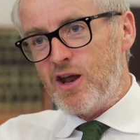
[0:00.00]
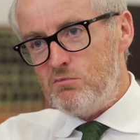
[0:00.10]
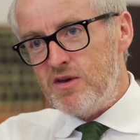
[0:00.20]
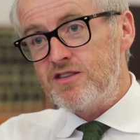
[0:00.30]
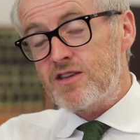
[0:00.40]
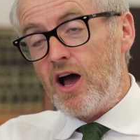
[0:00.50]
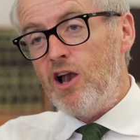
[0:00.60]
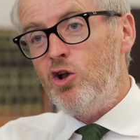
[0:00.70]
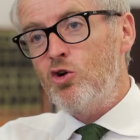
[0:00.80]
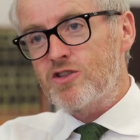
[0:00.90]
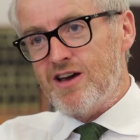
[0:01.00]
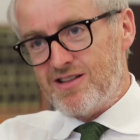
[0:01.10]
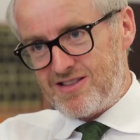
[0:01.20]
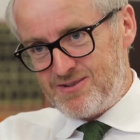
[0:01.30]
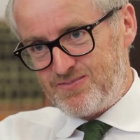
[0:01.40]
that are missed are looked
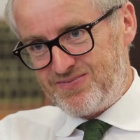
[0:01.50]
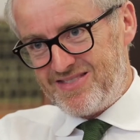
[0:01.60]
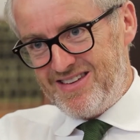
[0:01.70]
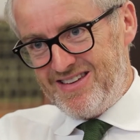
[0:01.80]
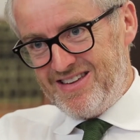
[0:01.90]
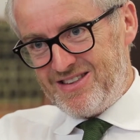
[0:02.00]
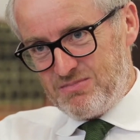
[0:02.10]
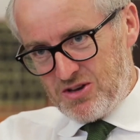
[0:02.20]
at. It's